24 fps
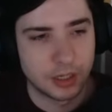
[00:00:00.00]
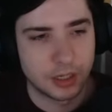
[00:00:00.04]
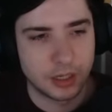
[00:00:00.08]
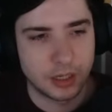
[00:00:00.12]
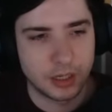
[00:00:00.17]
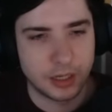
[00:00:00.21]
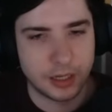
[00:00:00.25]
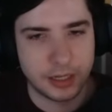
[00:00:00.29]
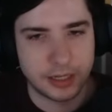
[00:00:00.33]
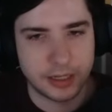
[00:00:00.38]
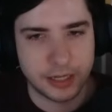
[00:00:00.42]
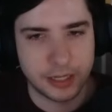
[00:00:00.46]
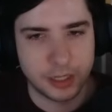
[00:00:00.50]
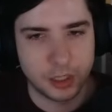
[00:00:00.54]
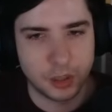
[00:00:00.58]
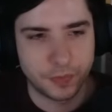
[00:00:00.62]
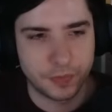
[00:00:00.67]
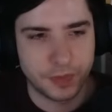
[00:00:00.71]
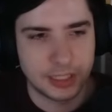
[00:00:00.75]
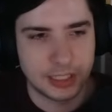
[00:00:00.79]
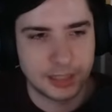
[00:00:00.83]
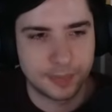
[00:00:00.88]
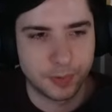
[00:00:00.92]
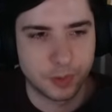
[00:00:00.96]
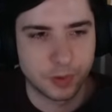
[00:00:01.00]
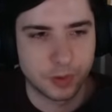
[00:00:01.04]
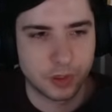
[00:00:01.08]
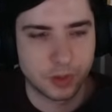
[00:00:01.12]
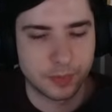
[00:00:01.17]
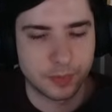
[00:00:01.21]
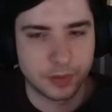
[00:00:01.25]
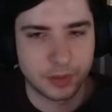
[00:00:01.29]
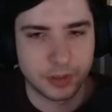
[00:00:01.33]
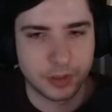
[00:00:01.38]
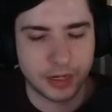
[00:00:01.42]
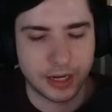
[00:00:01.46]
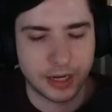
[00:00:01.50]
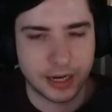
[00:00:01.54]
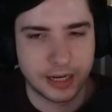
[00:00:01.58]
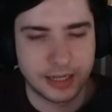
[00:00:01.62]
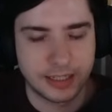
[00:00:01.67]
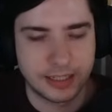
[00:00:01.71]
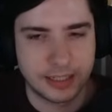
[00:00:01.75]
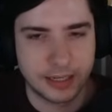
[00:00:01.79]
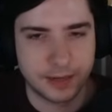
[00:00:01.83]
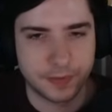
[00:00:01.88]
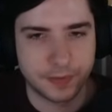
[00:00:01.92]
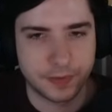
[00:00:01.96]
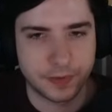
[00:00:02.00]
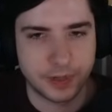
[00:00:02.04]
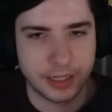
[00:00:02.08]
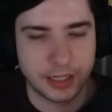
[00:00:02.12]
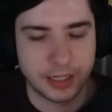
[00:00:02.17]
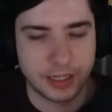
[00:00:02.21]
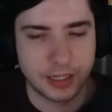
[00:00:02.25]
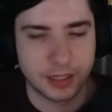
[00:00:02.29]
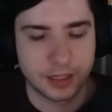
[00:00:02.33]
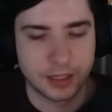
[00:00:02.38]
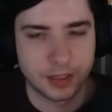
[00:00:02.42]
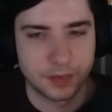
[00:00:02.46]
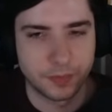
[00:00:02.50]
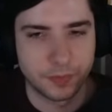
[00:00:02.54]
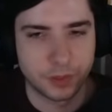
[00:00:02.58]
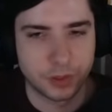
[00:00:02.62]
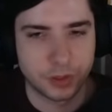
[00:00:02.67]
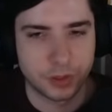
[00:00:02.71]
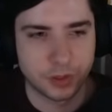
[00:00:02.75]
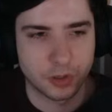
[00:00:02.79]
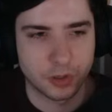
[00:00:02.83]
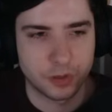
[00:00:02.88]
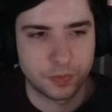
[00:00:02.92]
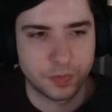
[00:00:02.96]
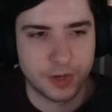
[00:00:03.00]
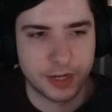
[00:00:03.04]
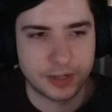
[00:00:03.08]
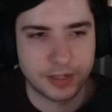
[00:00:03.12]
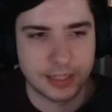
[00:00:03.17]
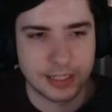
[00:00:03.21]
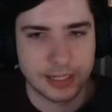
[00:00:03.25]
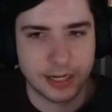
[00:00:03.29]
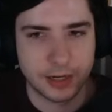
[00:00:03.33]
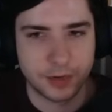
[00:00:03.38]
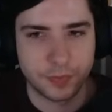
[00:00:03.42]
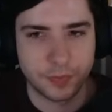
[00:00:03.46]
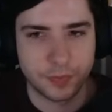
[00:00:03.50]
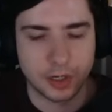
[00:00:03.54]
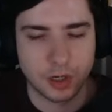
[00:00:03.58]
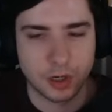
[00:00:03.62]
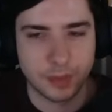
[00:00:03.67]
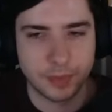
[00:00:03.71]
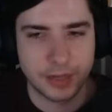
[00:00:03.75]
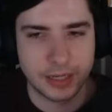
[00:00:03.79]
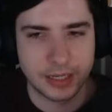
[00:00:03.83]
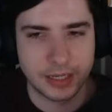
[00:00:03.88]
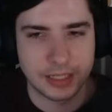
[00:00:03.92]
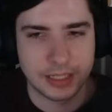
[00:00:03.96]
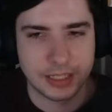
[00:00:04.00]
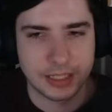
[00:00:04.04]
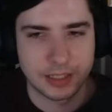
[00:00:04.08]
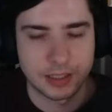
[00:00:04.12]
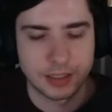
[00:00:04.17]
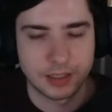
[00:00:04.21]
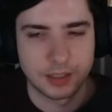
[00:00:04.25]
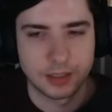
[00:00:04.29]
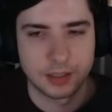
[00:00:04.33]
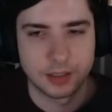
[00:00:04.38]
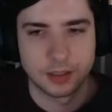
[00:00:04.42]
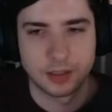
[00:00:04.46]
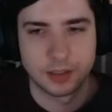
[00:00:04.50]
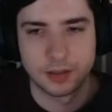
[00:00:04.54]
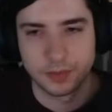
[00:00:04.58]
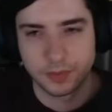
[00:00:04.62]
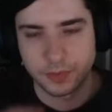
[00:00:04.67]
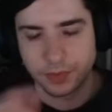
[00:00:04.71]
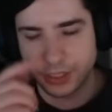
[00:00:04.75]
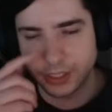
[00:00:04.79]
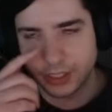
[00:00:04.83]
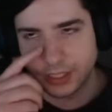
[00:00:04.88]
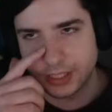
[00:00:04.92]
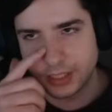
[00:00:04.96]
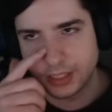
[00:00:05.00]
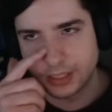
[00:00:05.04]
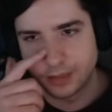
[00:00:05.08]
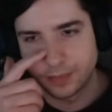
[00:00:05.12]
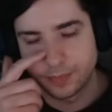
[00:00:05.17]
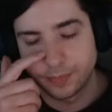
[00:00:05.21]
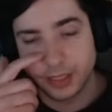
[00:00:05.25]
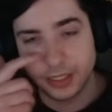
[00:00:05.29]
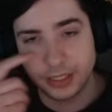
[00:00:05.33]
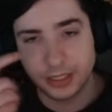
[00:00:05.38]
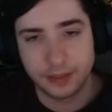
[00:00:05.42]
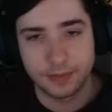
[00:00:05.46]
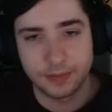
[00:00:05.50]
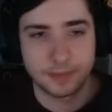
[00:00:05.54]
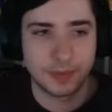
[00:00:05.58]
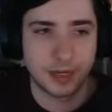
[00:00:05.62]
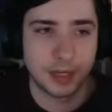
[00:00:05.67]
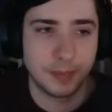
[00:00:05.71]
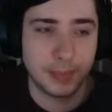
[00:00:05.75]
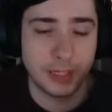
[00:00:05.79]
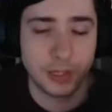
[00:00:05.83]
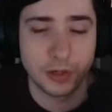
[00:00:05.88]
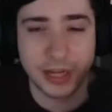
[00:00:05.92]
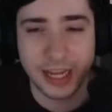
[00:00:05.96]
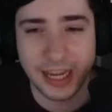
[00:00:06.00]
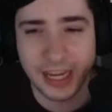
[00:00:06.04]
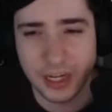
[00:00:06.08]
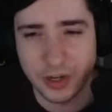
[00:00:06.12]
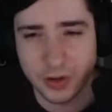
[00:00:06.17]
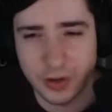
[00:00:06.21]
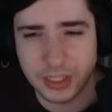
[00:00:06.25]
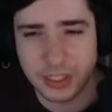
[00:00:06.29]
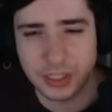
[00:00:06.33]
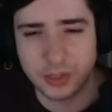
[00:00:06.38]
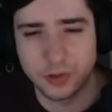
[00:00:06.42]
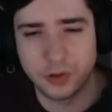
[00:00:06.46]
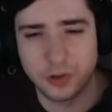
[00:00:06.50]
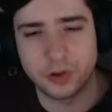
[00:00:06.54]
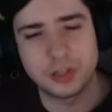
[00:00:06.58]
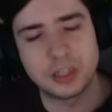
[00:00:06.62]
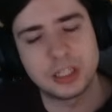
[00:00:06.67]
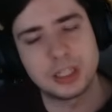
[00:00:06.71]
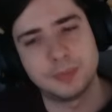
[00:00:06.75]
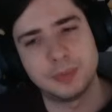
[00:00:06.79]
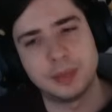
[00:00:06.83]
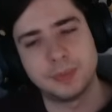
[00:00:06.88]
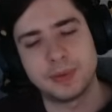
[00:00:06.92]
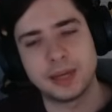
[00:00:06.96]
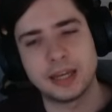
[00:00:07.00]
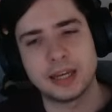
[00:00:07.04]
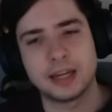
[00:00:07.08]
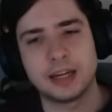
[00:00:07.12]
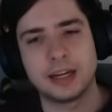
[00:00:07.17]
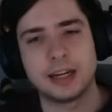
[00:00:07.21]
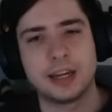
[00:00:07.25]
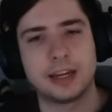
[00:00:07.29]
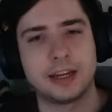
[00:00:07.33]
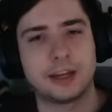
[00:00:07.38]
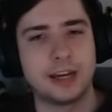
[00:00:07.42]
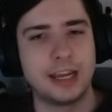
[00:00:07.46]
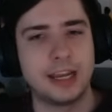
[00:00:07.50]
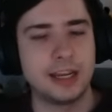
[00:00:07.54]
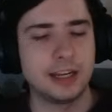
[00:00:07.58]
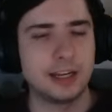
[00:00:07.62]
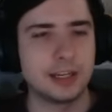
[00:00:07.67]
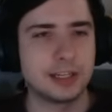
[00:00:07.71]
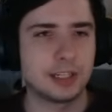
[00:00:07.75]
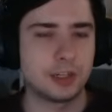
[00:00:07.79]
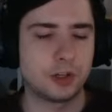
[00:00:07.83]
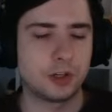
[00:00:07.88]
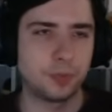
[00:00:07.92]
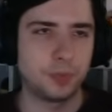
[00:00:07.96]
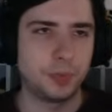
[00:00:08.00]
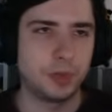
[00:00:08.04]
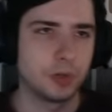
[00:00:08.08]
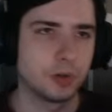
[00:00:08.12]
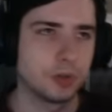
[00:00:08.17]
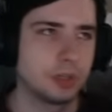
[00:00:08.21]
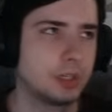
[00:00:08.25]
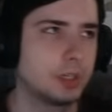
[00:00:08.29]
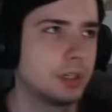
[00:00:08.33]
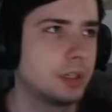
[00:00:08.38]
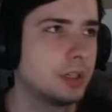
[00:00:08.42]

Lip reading: And any of these Pokemon, I definitely would not necessarily recommend, right? But, I mean, on Eldegoss, it could also be bad. Like, on Eldegoss, it could be good.